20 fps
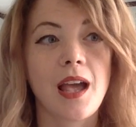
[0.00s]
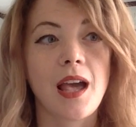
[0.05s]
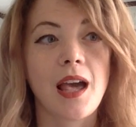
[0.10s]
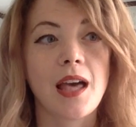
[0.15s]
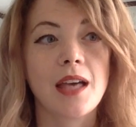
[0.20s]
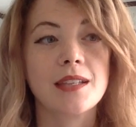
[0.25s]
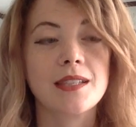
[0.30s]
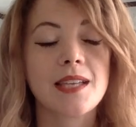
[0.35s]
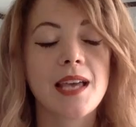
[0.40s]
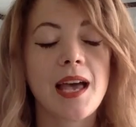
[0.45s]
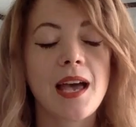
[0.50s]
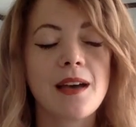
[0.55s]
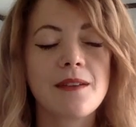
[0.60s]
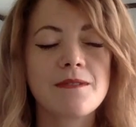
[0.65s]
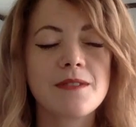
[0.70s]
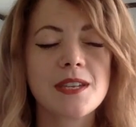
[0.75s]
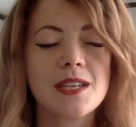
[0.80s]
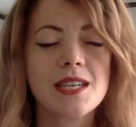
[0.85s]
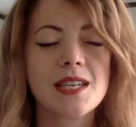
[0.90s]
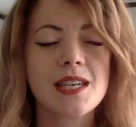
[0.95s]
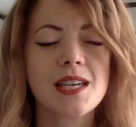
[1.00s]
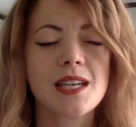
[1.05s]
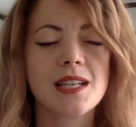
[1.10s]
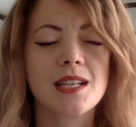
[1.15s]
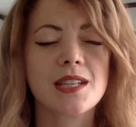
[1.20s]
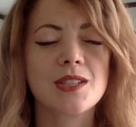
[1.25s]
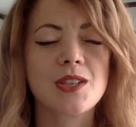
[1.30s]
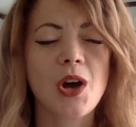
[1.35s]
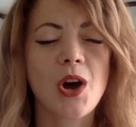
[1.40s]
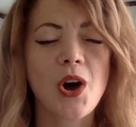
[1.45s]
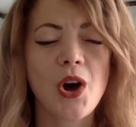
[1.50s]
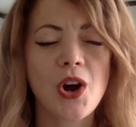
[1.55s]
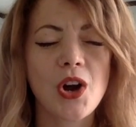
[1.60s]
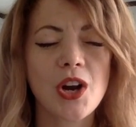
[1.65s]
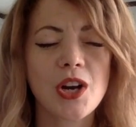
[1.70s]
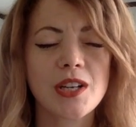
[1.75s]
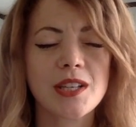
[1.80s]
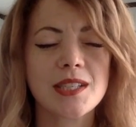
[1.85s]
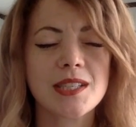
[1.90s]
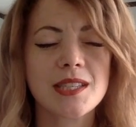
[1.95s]
as heavy and as
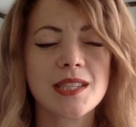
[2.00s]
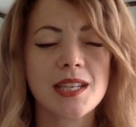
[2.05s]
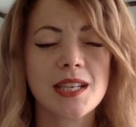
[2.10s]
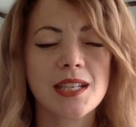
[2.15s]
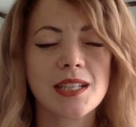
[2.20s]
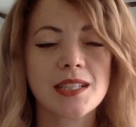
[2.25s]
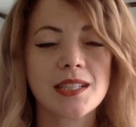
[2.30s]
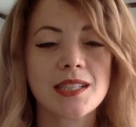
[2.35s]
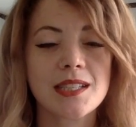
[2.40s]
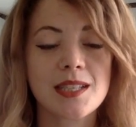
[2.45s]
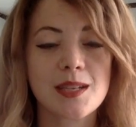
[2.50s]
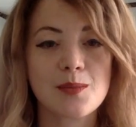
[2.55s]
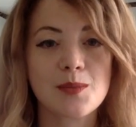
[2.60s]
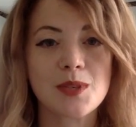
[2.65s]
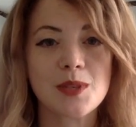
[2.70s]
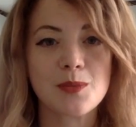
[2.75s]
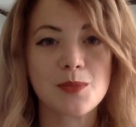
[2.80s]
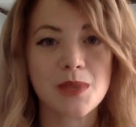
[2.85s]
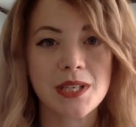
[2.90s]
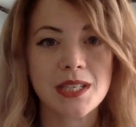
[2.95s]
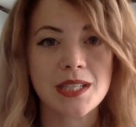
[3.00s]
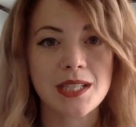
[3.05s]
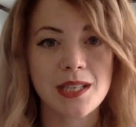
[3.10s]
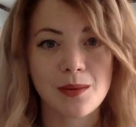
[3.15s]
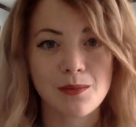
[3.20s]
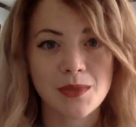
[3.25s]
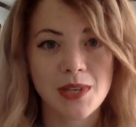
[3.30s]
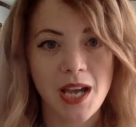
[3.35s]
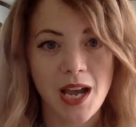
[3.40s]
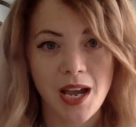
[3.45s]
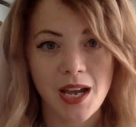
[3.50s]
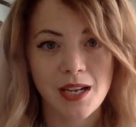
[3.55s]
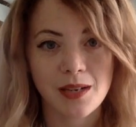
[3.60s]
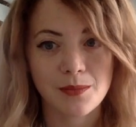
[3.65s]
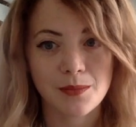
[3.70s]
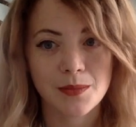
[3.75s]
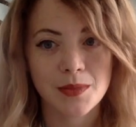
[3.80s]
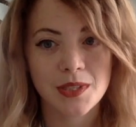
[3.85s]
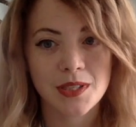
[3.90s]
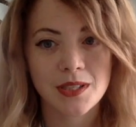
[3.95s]
hard as things seem to be
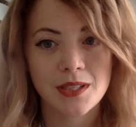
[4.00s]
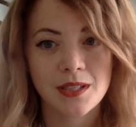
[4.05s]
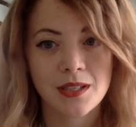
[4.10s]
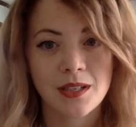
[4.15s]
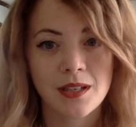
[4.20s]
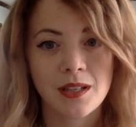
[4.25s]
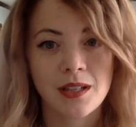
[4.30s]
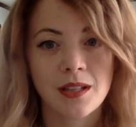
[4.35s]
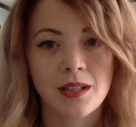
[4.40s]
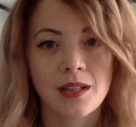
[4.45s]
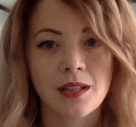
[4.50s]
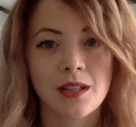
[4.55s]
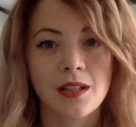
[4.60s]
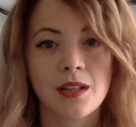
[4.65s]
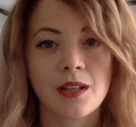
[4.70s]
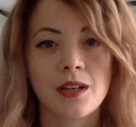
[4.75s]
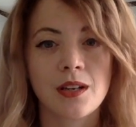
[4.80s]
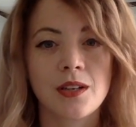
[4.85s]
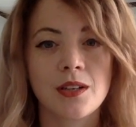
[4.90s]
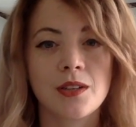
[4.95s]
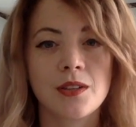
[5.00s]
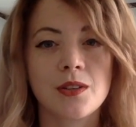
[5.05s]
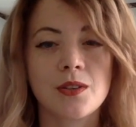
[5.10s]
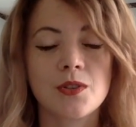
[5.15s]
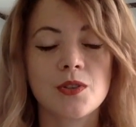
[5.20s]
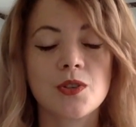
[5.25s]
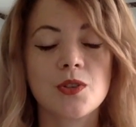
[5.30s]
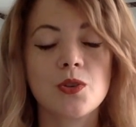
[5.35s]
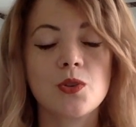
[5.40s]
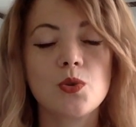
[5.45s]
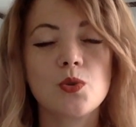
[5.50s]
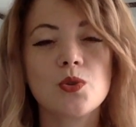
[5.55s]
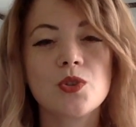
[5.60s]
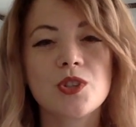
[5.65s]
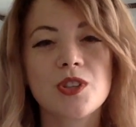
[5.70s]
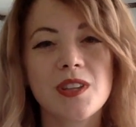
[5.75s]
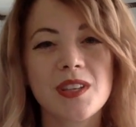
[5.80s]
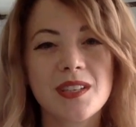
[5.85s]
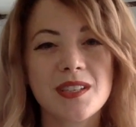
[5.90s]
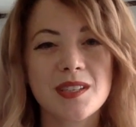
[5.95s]
sometimes, there's
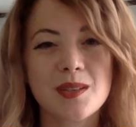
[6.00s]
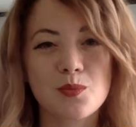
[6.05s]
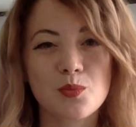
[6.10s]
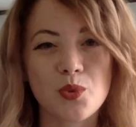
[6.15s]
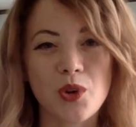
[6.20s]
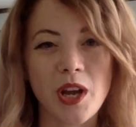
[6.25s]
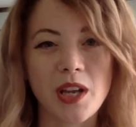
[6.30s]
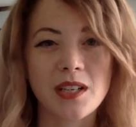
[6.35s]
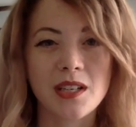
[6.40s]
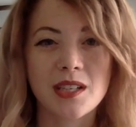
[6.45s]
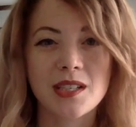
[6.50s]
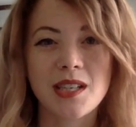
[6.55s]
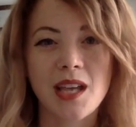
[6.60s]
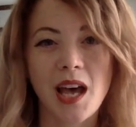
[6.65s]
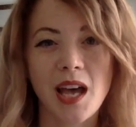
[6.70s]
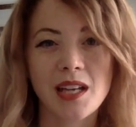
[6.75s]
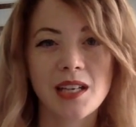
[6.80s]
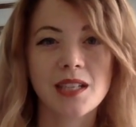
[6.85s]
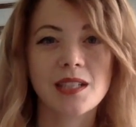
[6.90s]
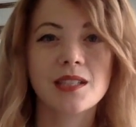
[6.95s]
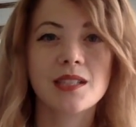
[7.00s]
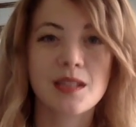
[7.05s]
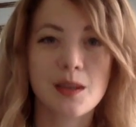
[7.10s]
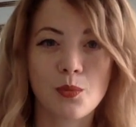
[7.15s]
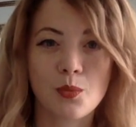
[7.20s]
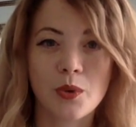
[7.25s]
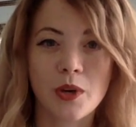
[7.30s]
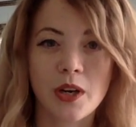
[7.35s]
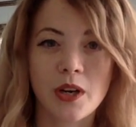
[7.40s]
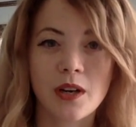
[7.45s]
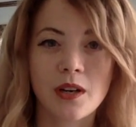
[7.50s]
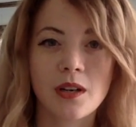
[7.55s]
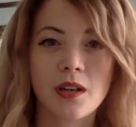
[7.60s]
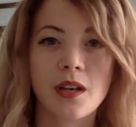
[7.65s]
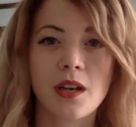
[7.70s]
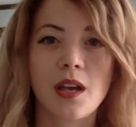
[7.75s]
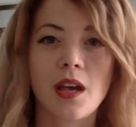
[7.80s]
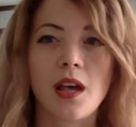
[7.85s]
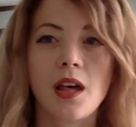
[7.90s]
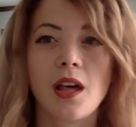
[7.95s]
usually some brightness hiding somewhere.
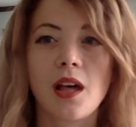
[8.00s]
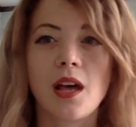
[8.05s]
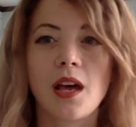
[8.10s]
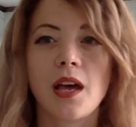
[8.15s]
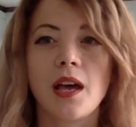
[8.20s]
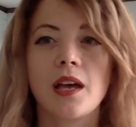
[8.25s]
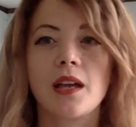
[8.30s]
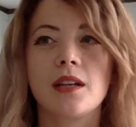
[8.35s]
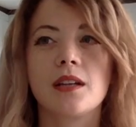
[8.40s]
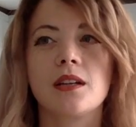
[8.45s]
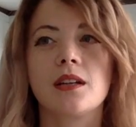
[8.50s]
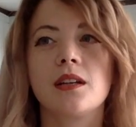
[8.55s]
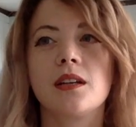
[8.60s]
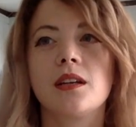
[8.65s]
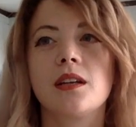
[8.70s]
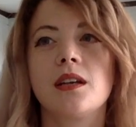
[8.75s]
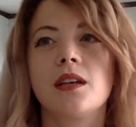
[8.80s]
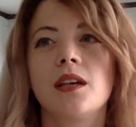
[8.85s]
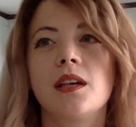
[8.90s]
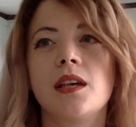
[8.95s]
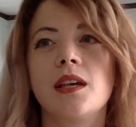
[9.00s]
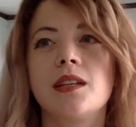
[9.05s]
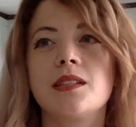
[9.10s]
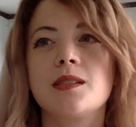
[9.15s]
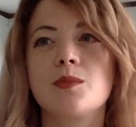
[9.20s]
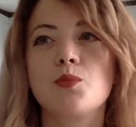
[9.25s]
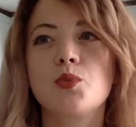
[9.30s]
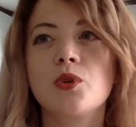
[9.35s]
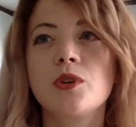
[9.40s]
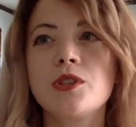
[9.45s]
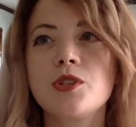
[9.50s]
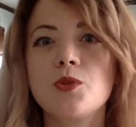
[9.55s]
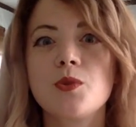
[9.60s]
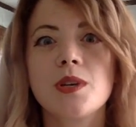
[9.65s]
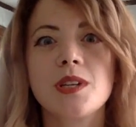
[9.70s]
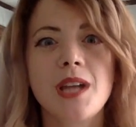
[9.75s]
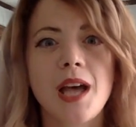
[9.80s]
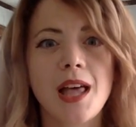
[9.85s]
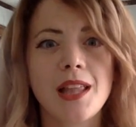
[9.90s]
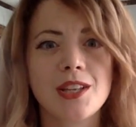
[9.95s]
And it's important to
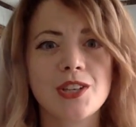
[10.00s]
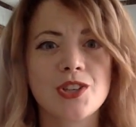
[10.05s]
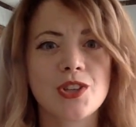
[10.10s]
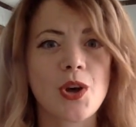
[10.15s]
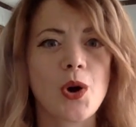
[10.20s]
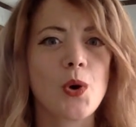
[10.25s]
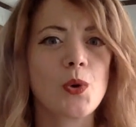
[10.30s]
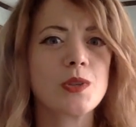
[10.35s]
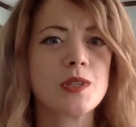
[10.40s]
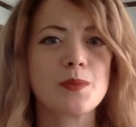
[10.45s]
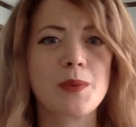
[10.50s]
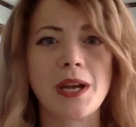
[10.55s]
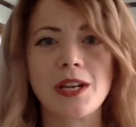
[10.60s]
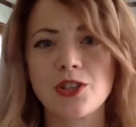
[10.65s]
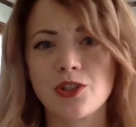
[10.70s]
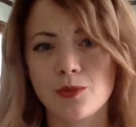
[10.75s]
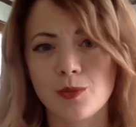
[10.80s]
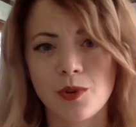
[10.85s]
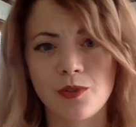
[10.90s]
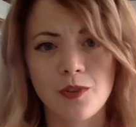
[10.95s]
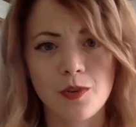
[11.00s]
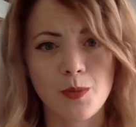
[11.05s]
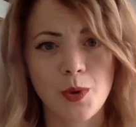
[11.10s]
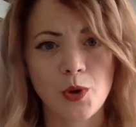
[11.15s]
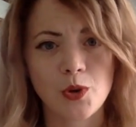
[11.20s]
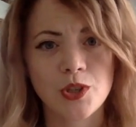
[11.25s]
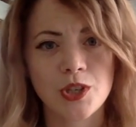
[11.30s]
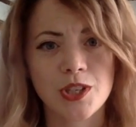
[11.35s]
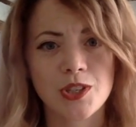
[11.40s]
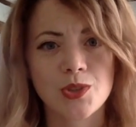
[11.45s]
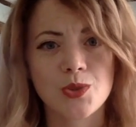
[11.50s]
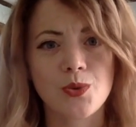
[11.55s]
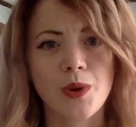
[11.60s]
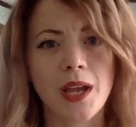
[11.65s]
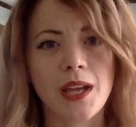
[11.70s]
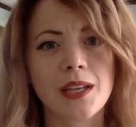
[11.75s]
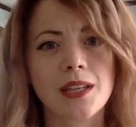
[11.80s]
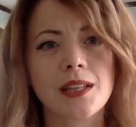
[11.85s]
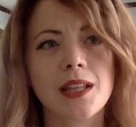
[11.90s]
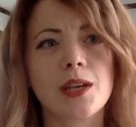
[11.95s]
acknowledge the whole spectrum of emotions,
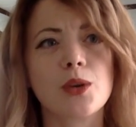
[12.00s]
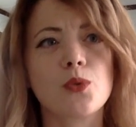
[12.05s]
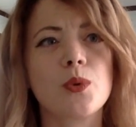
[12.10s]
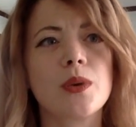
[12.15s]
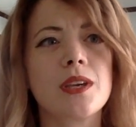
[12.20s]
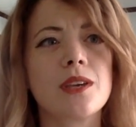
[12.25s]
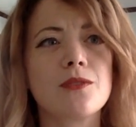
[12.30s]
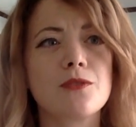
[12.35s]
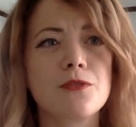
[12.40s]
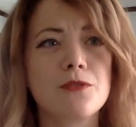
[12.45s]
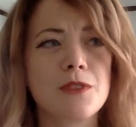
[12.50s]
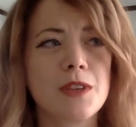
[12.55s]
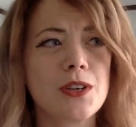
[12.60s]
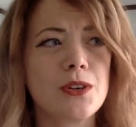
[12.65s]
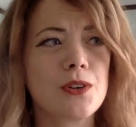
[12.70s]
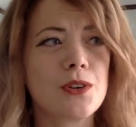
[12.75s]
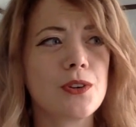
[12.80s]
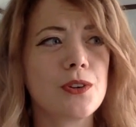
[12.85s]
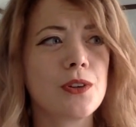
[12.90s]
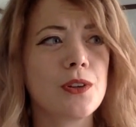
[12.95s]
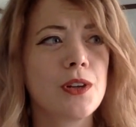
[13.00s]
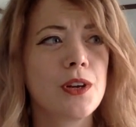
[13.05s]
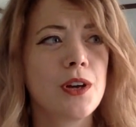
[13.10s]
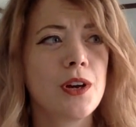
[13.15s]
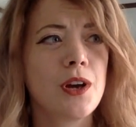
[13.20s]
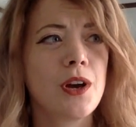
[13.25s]
right? Like, we can feel